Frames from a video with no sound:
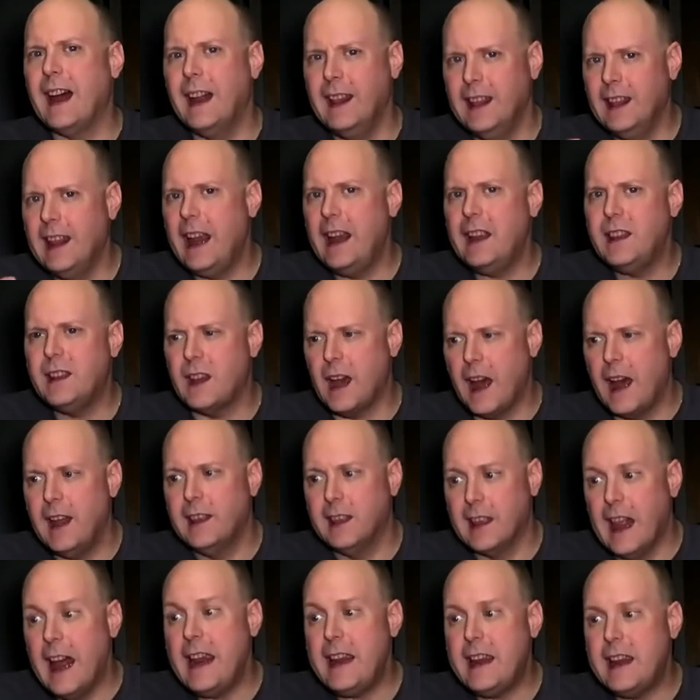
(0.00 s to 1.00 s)
I like I
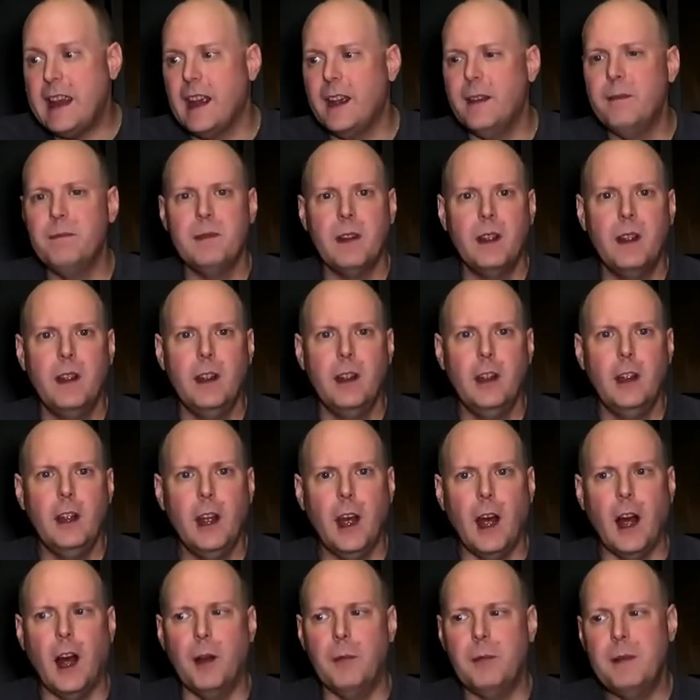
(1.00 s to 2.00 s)
like it.
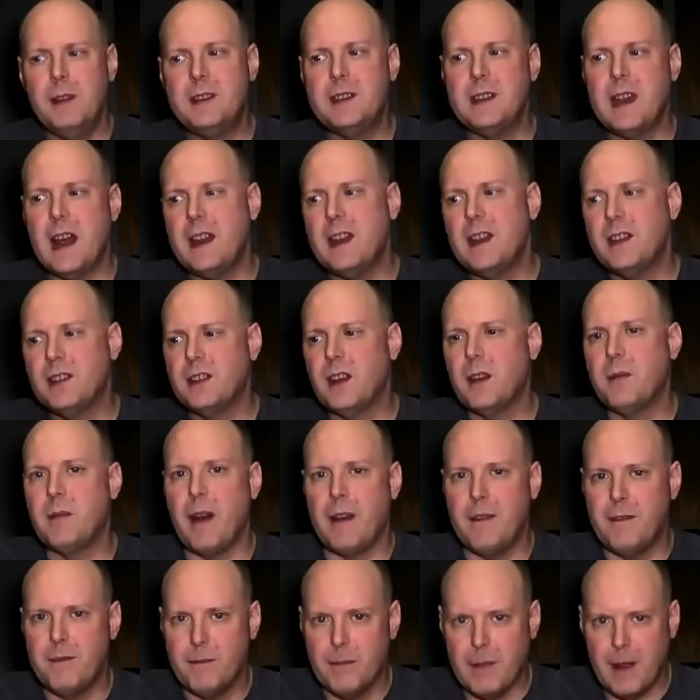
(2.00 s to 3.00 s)
Um, it's not necessarily
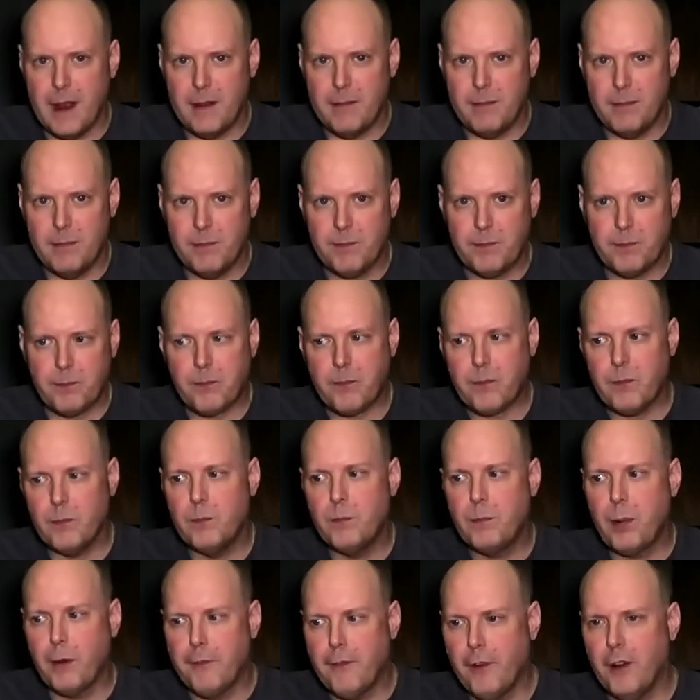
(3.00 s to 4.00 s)
my my
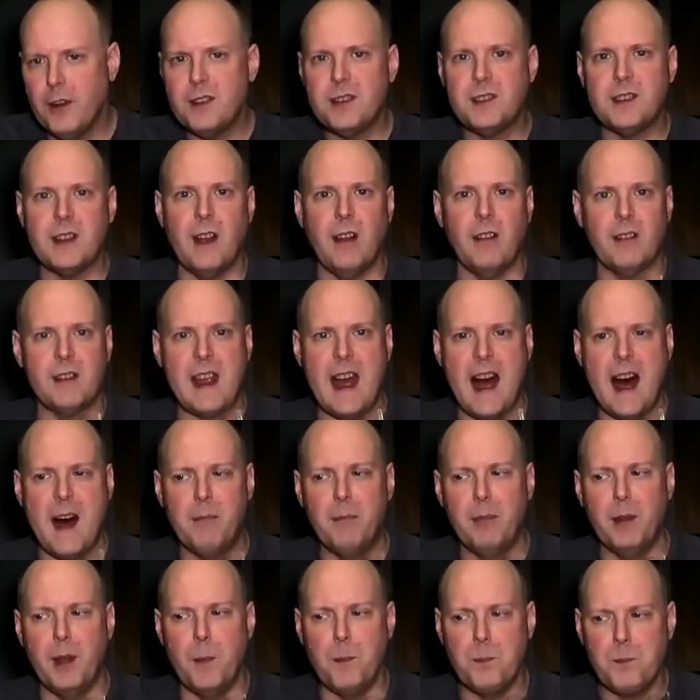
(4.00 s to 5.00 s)
preferred style
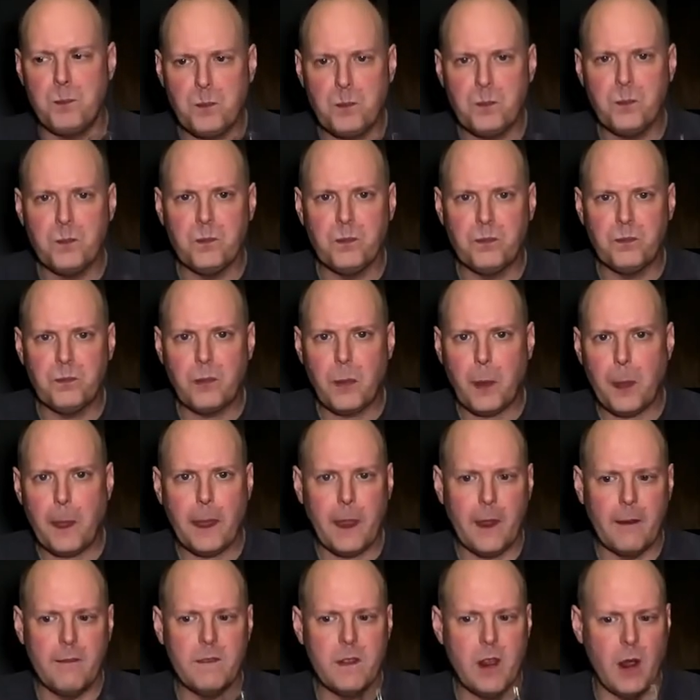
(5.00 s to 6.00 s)
cab, but
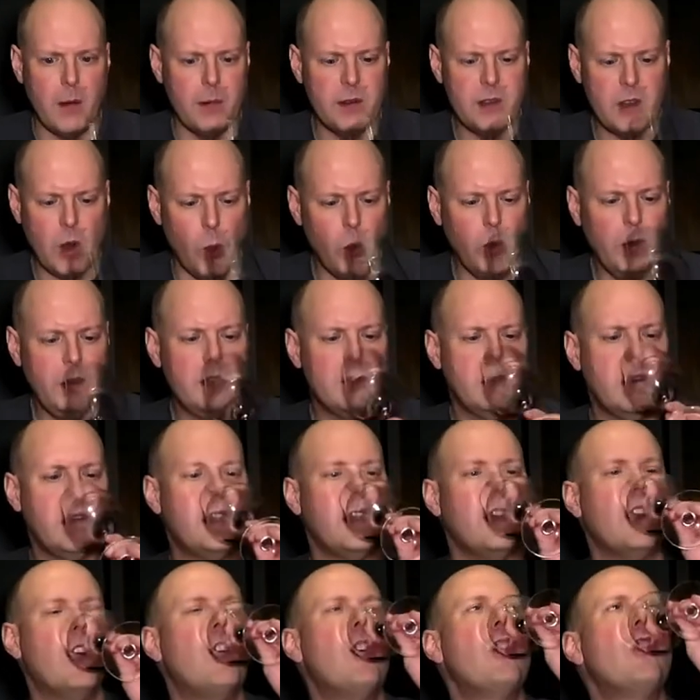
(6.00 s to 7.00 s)
you know, would totally drink
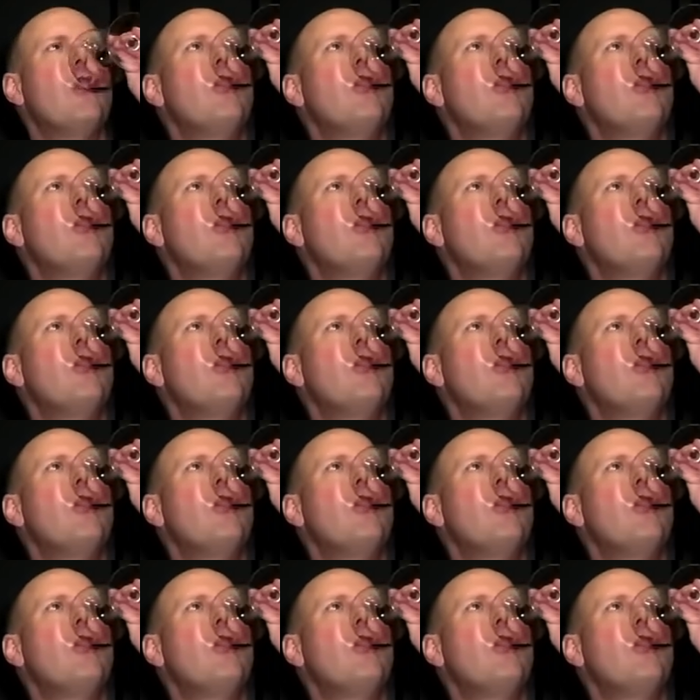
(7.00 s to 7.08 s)
it.